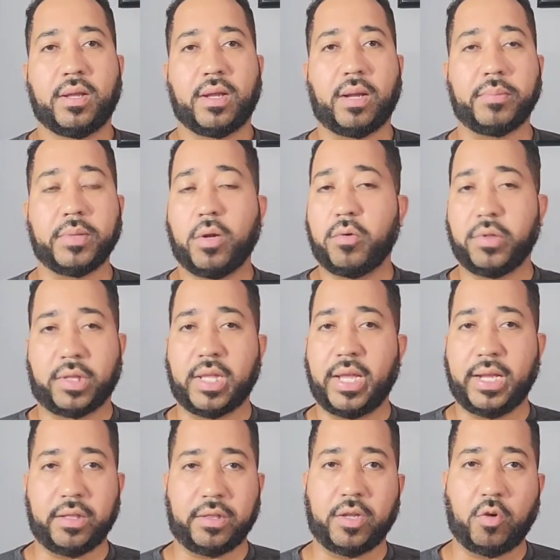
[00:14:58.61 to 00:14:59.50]
Um, those
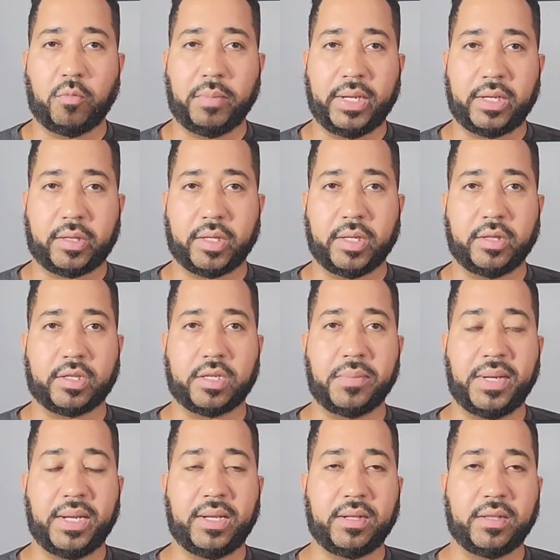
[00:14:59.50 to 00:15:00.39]
things don't make sense
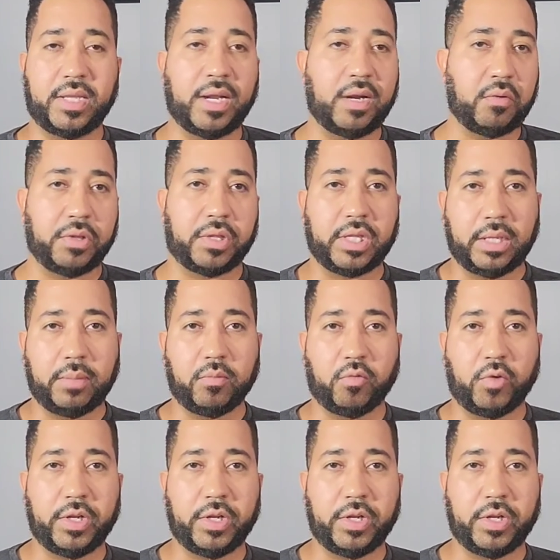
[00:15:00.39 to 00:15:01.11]
to me. They don't seem